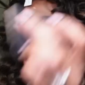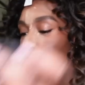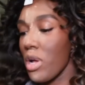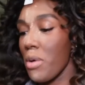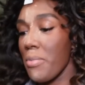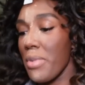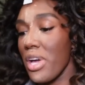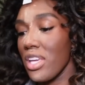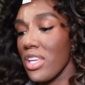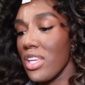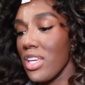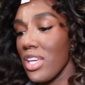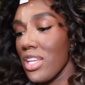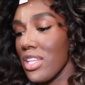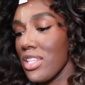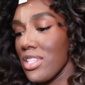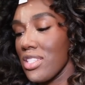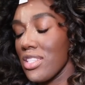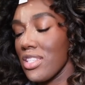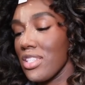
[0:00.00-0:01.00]
around my
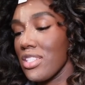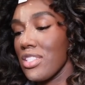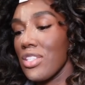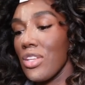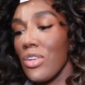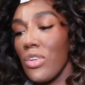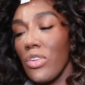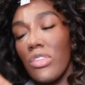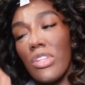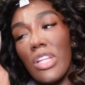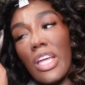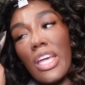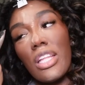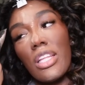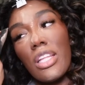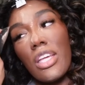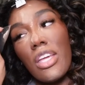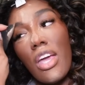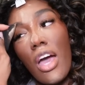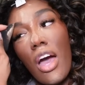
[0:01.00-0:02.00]
kids. So
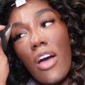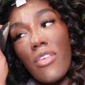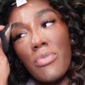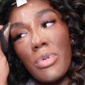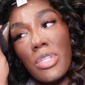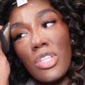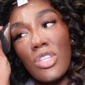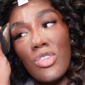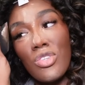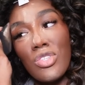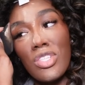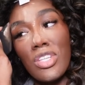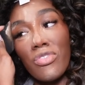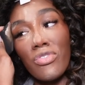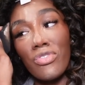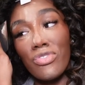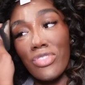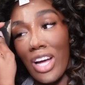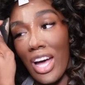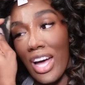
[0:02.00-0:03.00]
lately I've been using
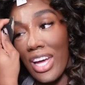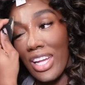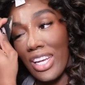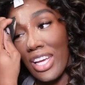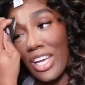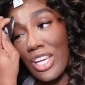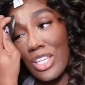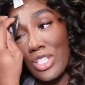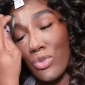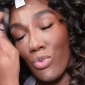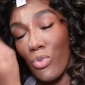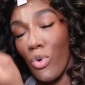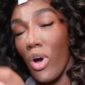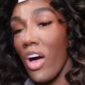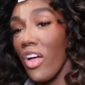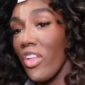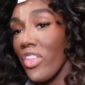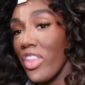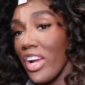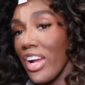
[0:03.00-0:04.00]
Fridays
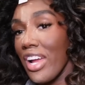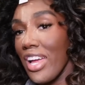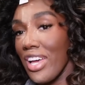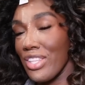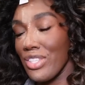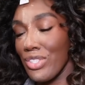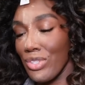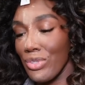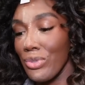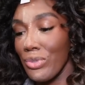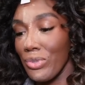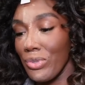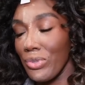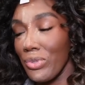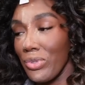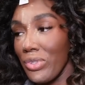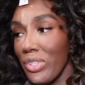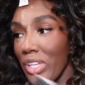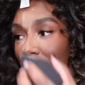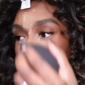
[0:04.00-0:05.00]
while they're at school